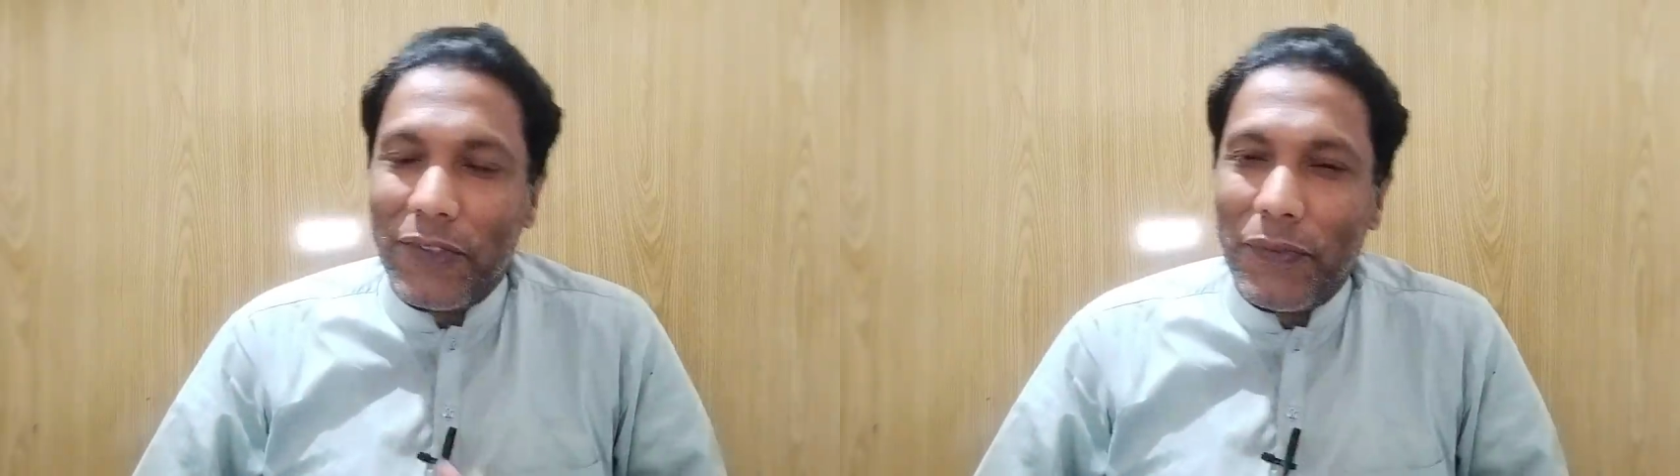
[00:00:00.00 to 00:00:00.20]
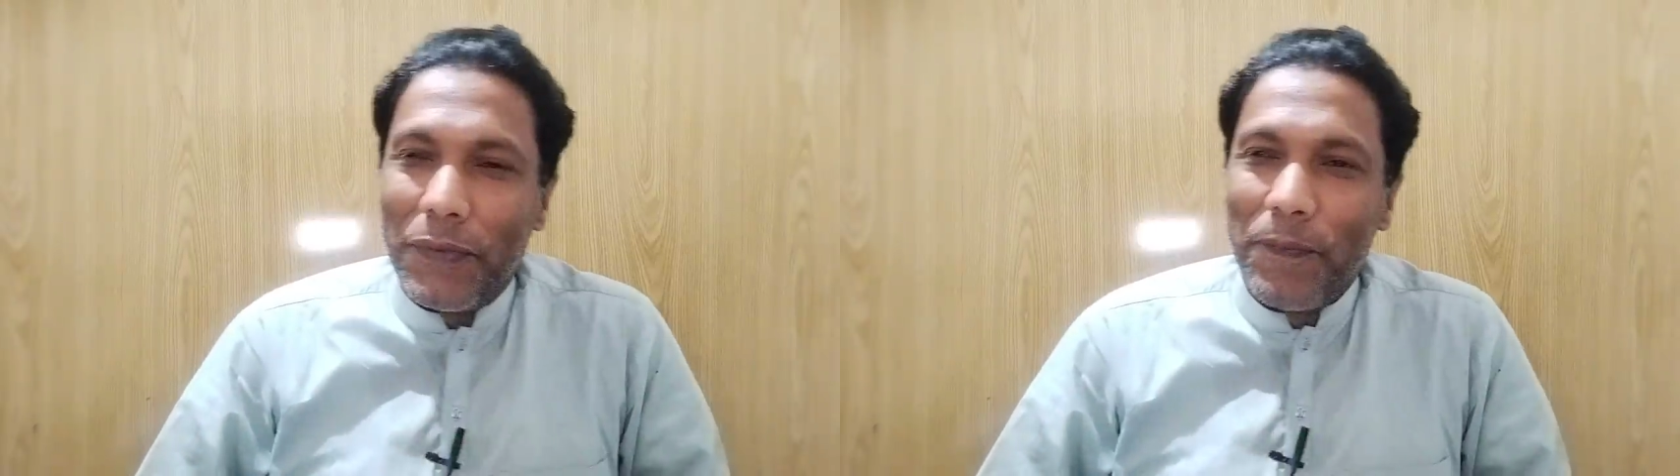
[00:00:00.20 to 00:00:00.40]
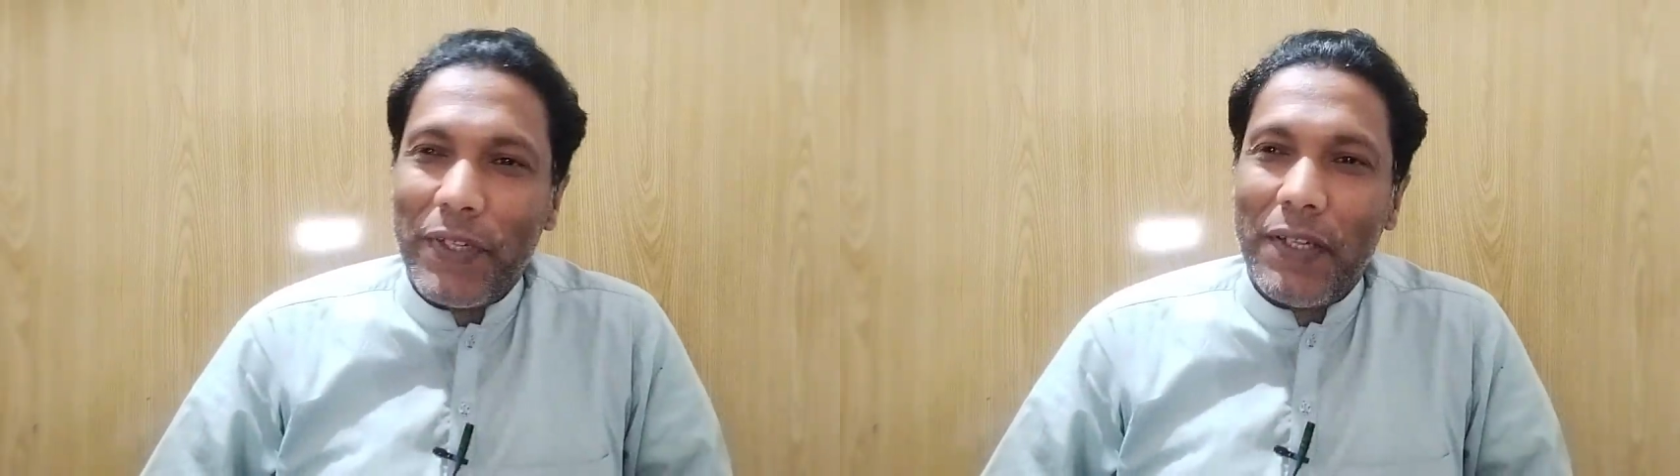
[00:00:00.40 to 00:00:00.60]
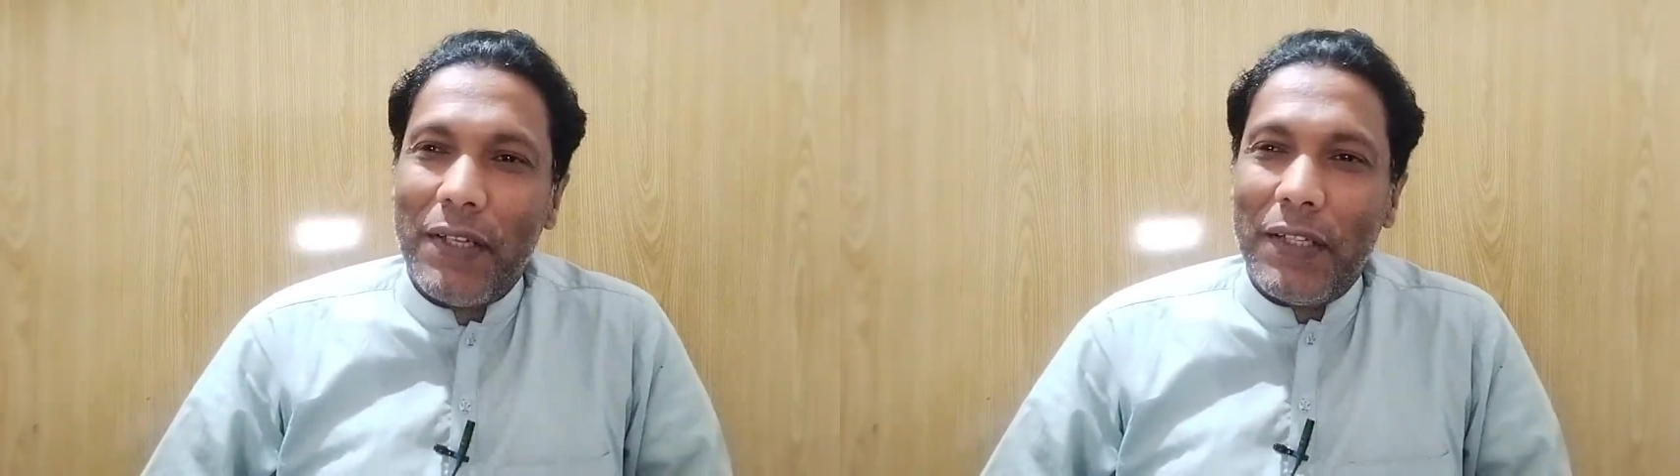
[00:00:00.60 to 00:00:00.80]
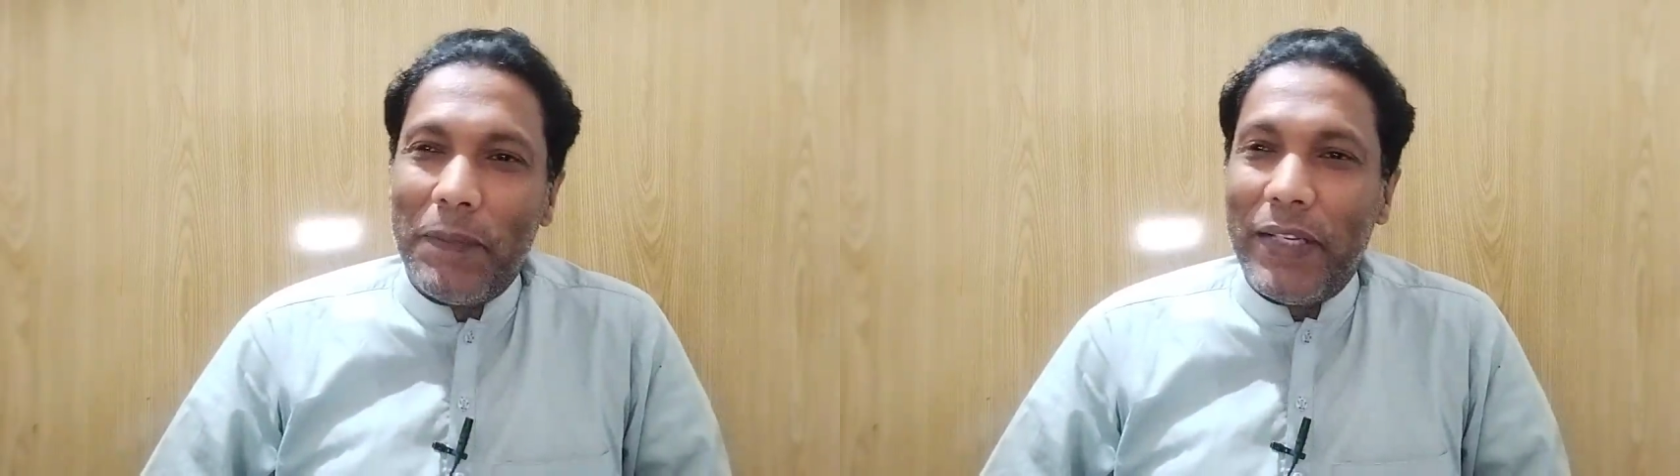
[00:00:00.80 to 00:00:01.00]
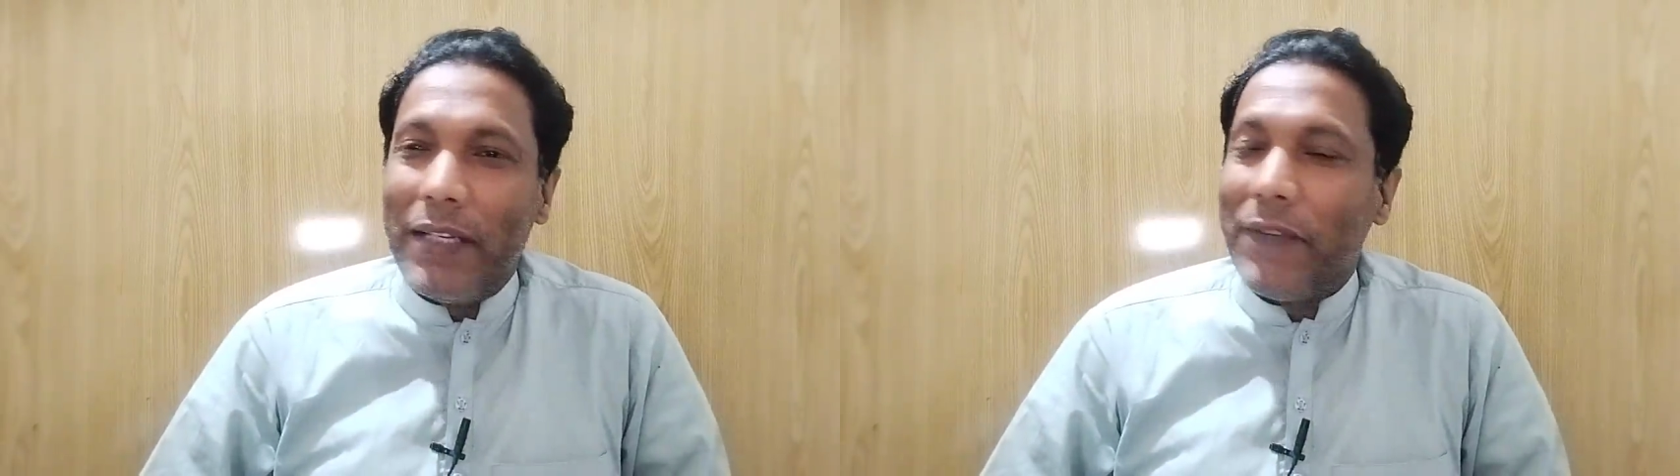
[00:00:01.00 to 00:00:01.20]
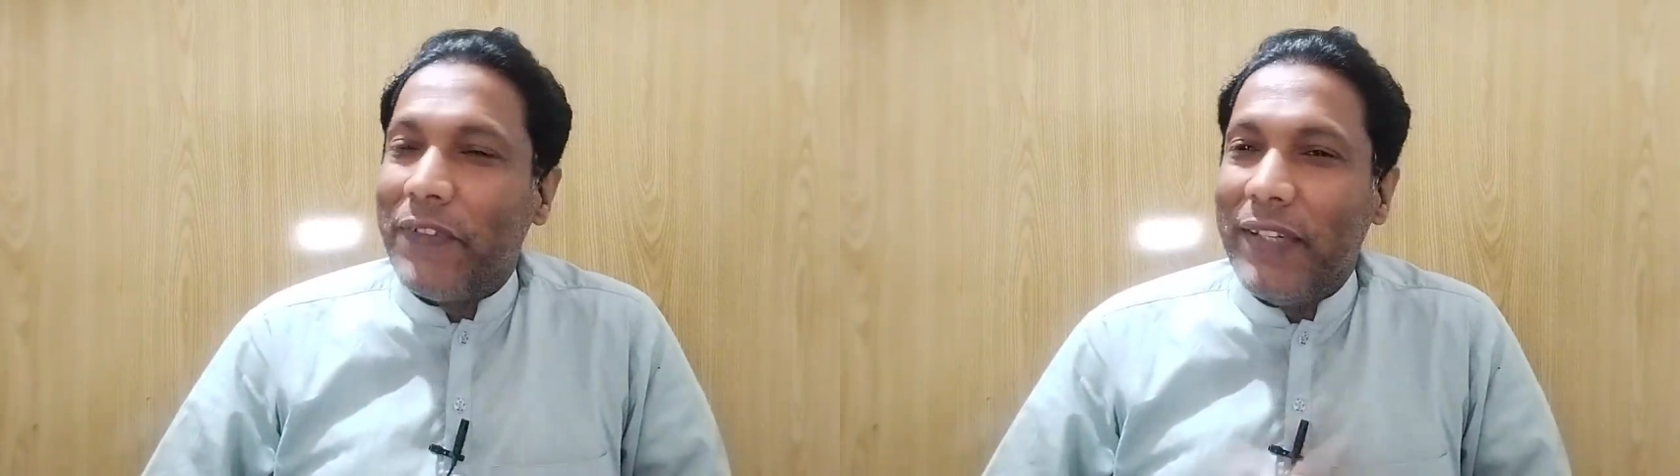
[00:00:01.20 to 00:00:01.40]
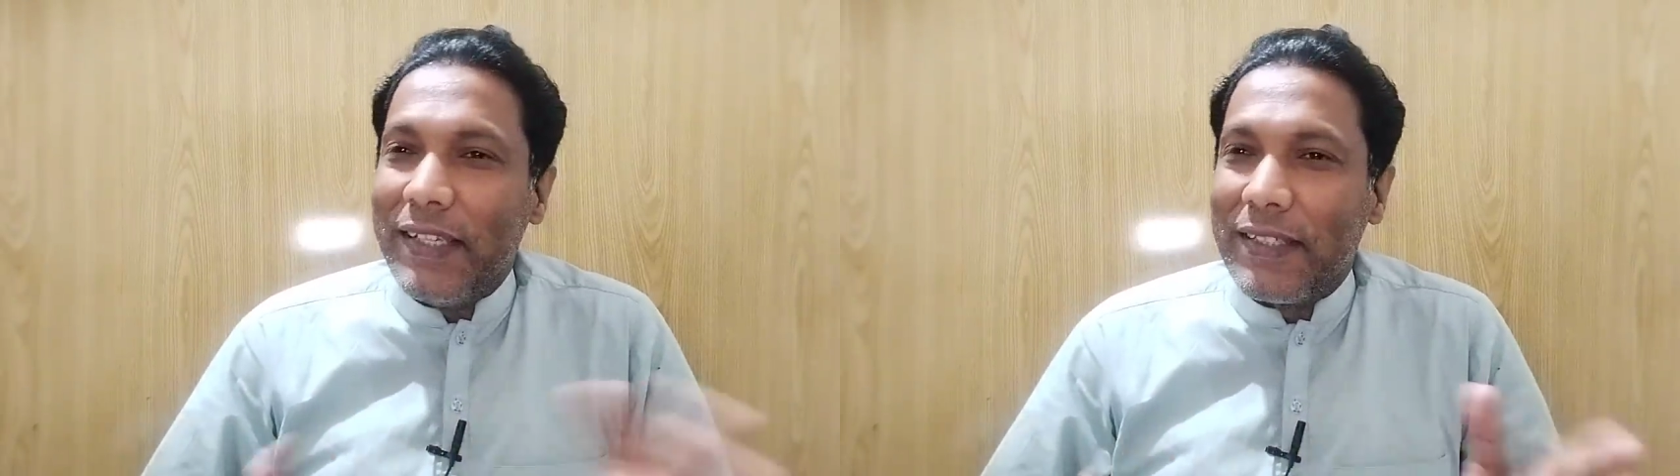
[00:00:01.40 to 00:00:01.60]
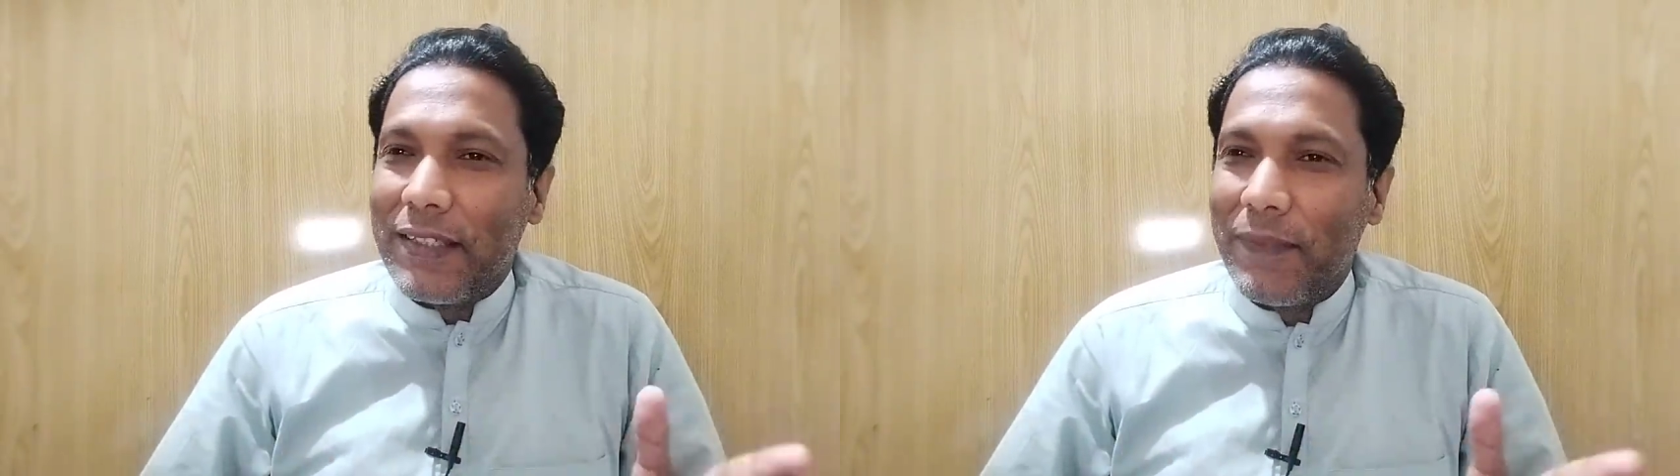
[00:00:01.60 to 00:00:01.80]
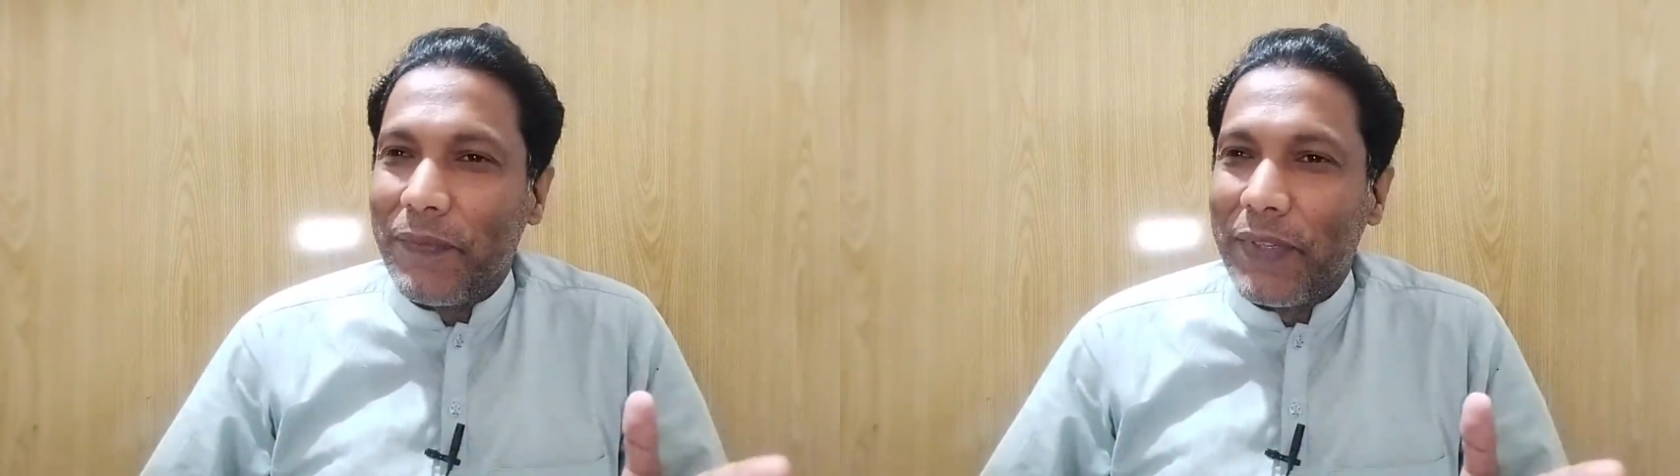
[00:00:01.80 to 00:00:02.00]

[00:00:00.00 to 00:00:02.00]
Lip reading: of TPLF released.